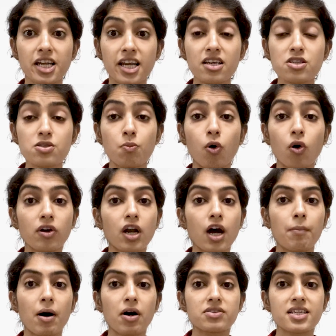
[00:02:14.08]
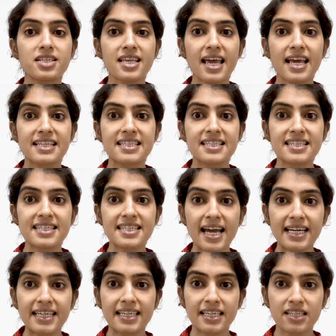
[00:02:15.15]
tell us more about this
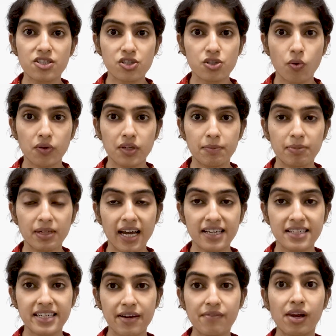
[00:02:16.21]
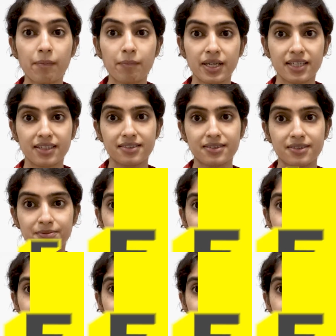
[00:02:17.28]
exciting story behind developing it.